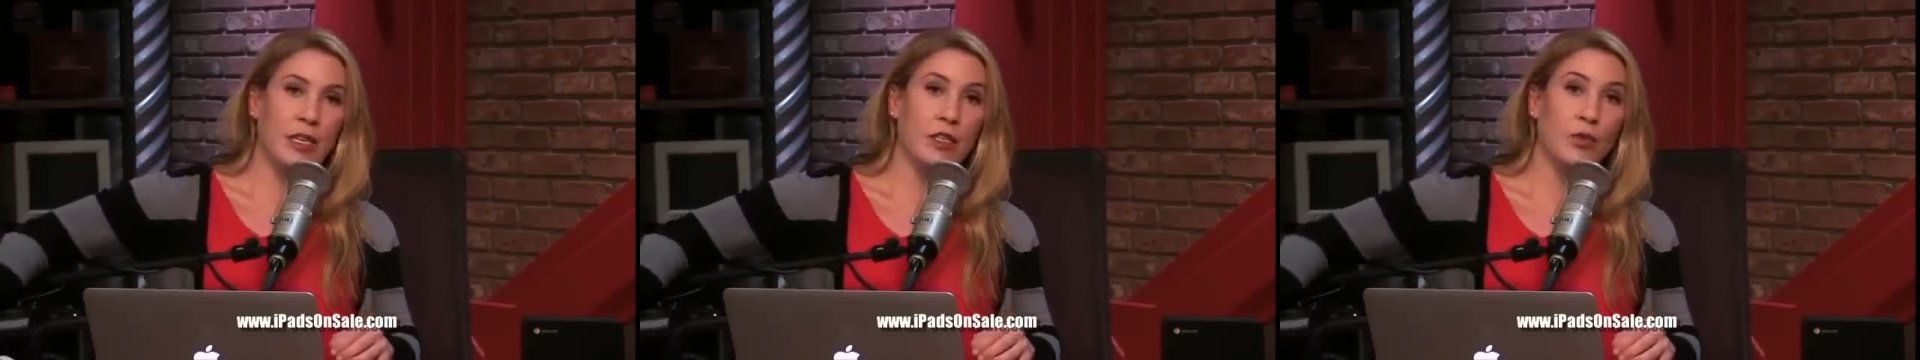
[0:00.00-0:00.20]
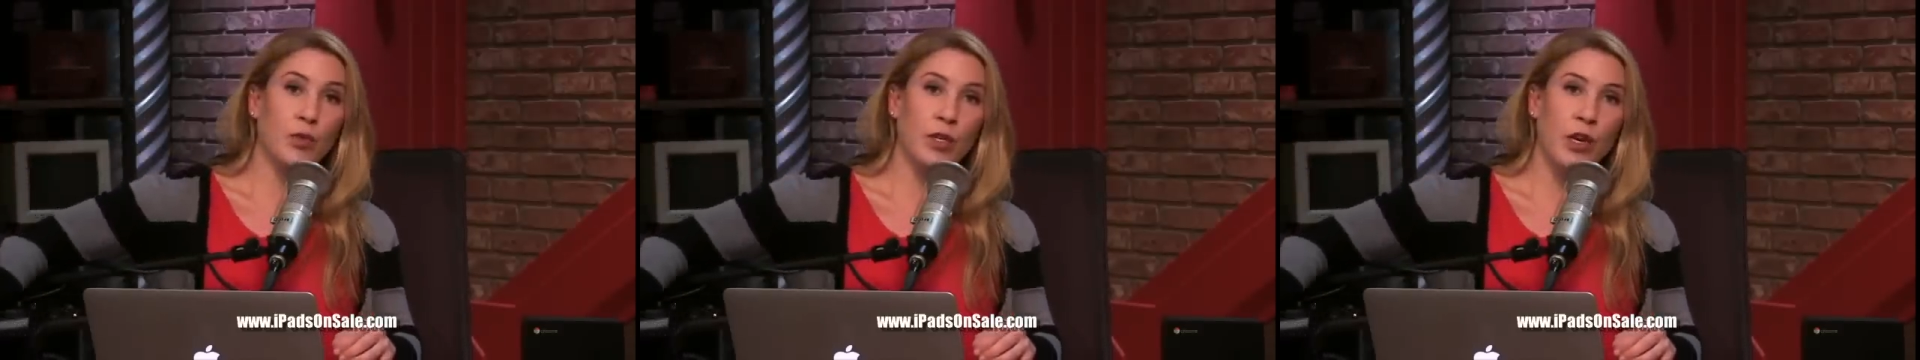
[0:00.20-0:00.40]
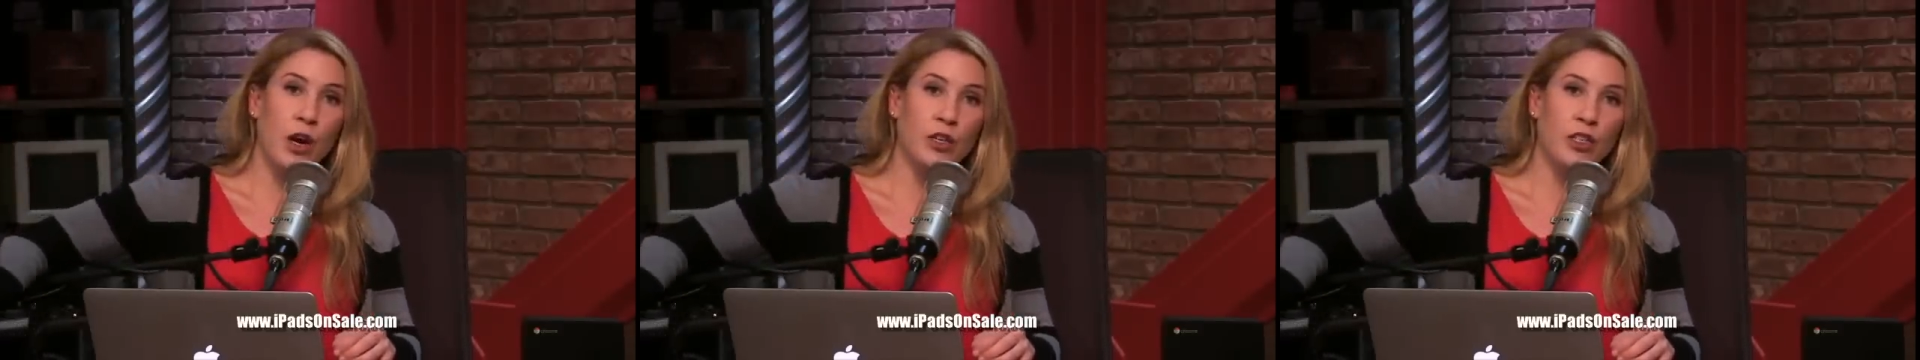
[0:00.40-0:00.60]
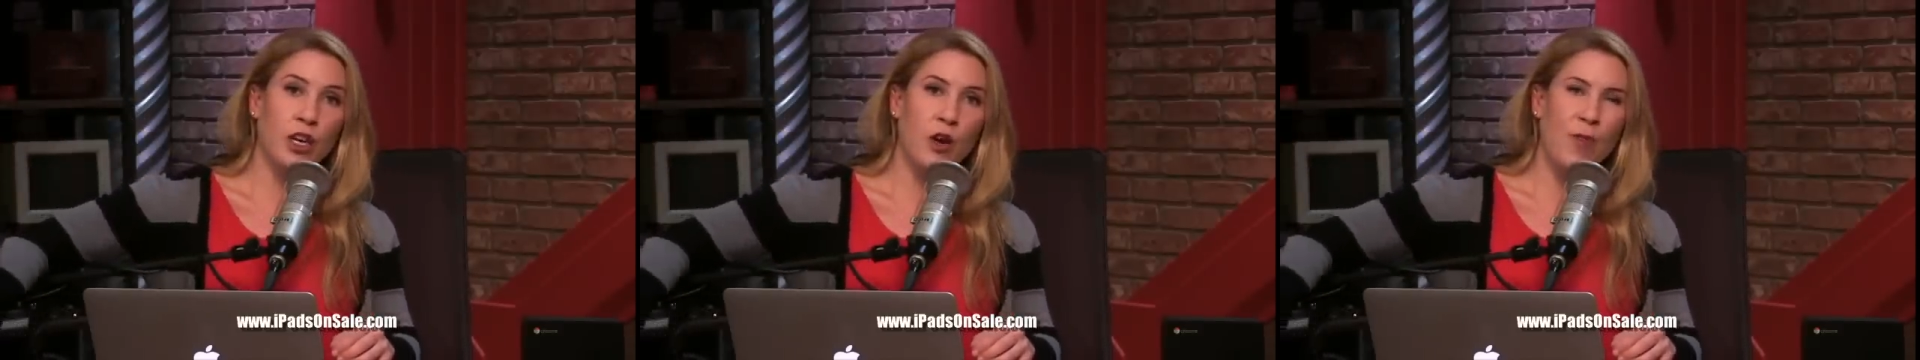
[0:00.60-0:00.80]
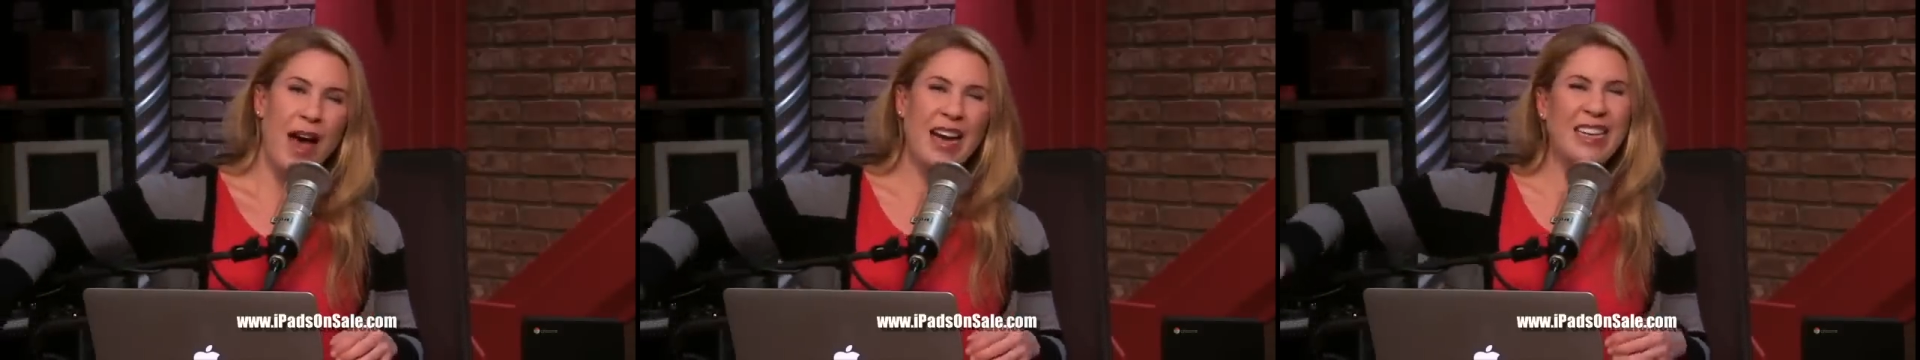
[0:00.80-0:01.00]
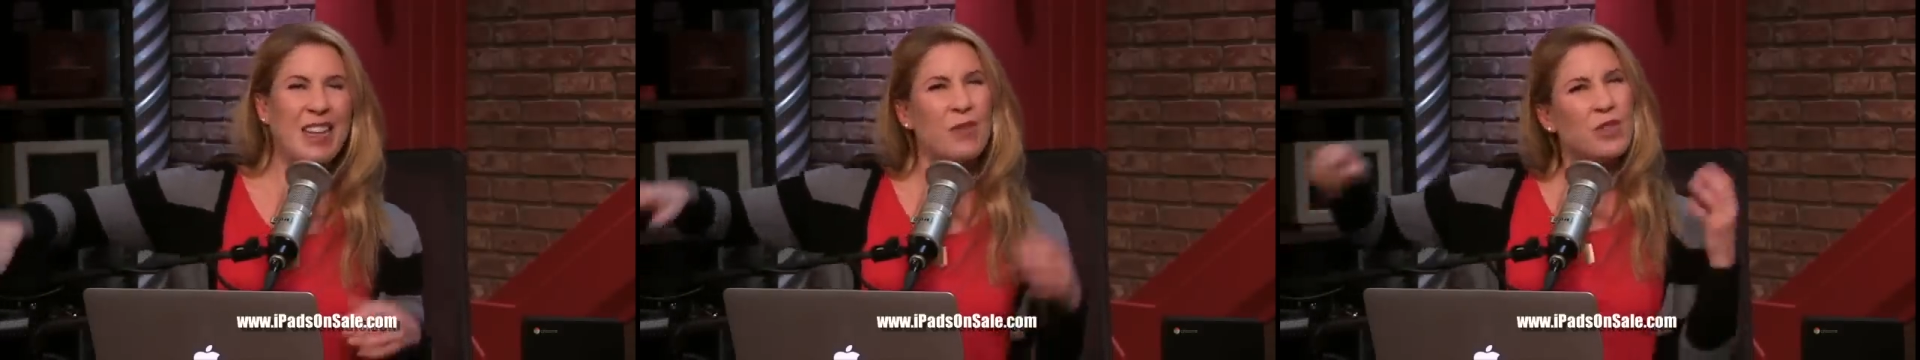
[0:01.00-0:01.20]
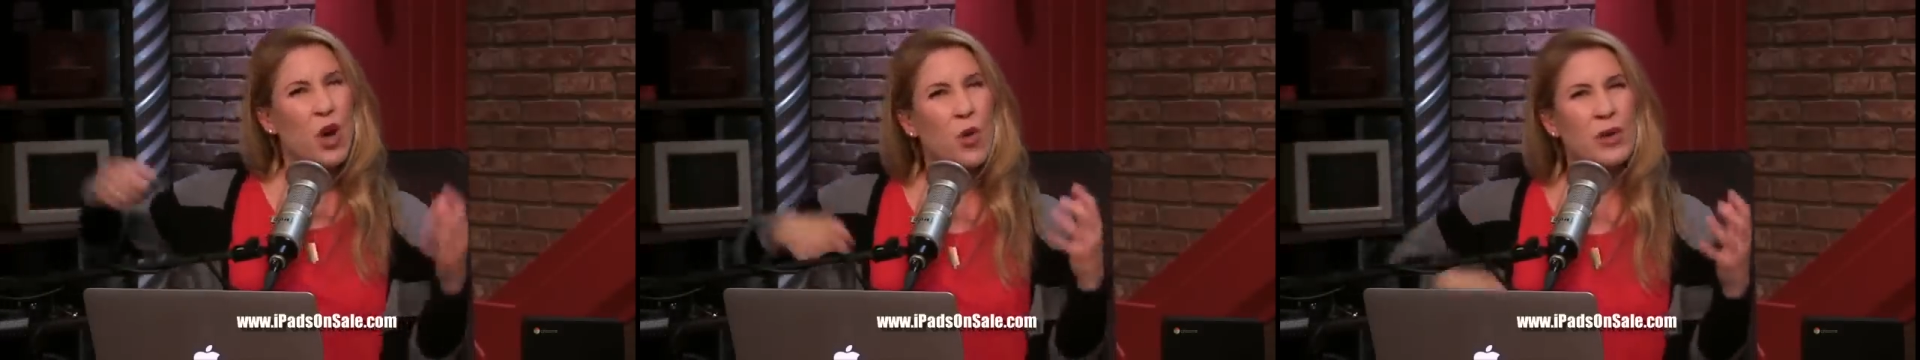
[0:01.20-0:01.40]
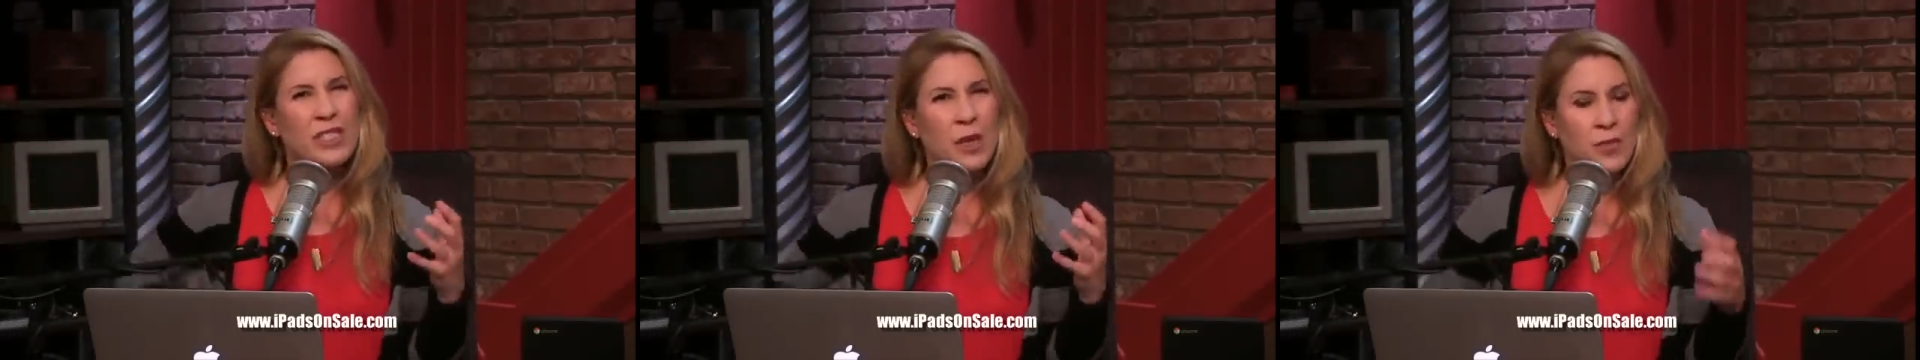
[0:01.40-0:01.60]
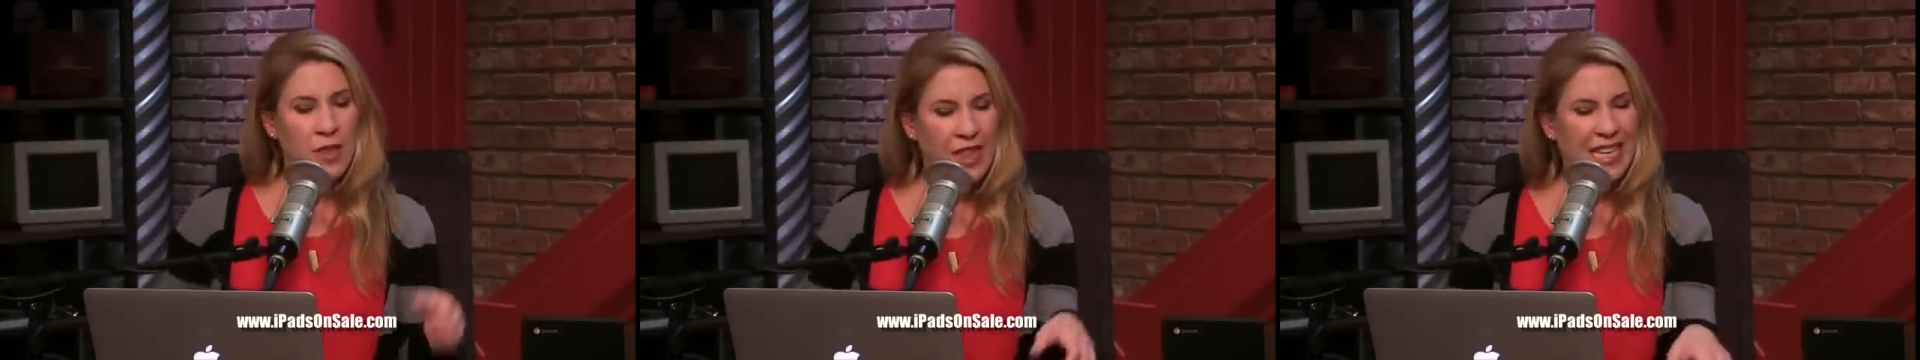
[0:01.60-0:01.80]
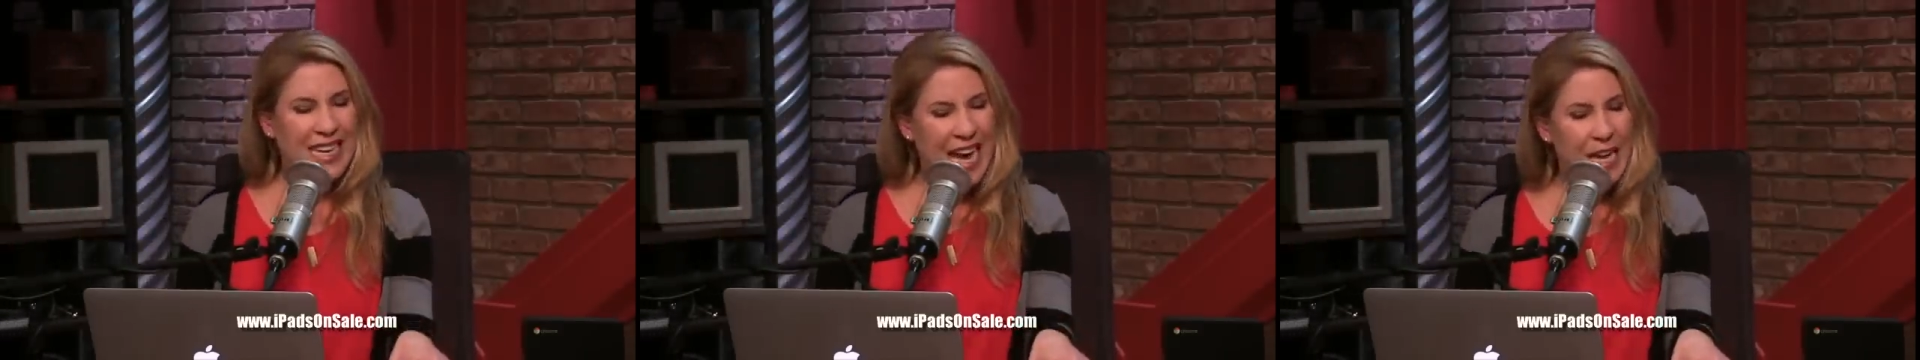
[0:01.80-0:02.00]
it's really hard to go back, and that was always something that